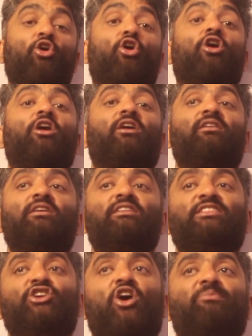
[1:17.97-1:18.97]
or
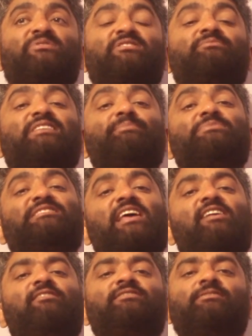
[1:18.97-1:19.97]
the options
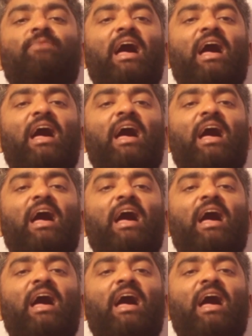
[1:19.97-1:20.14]
themselves